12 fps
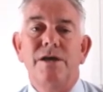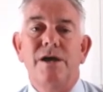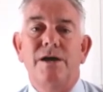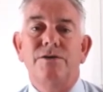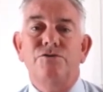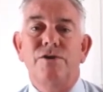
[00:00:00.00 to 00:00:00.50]

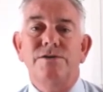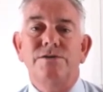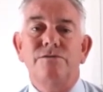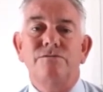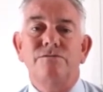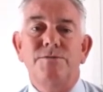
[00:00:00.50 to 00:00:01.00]
and addressing
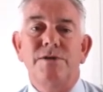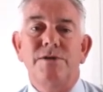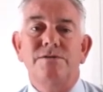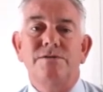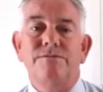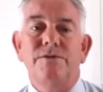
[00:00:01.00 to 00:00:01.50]

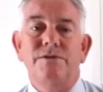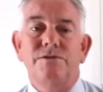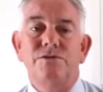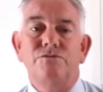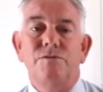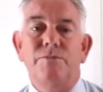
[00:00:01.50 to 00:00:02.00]
representative
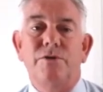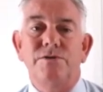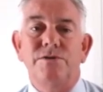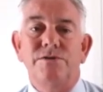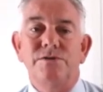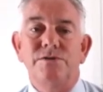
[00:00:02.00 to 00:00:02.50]
industry bodies.